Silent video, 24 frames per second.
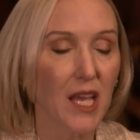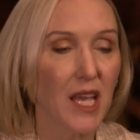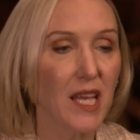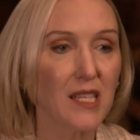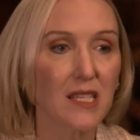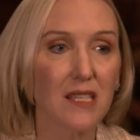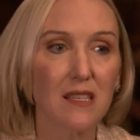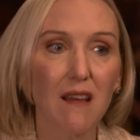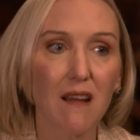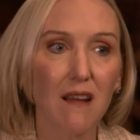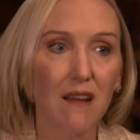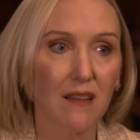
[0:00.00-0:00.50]

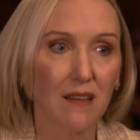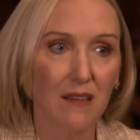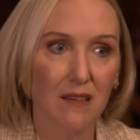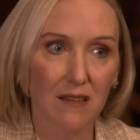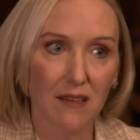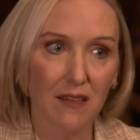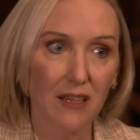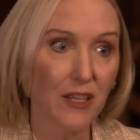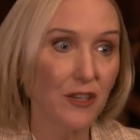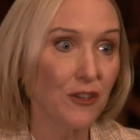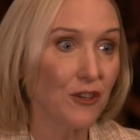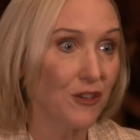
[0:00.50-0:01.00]
it's not
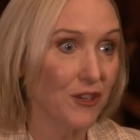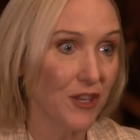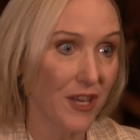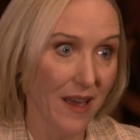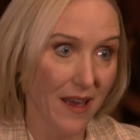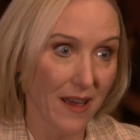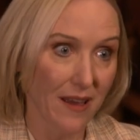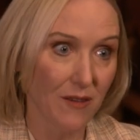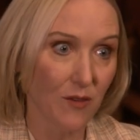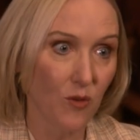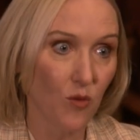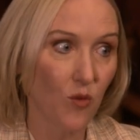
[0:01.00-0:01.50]
clear
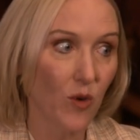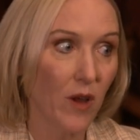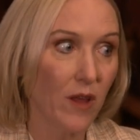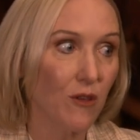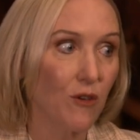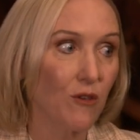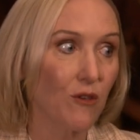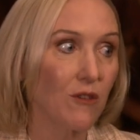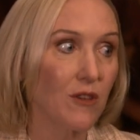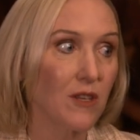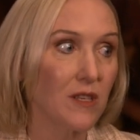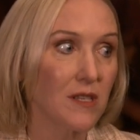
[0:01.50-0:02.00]
yet whether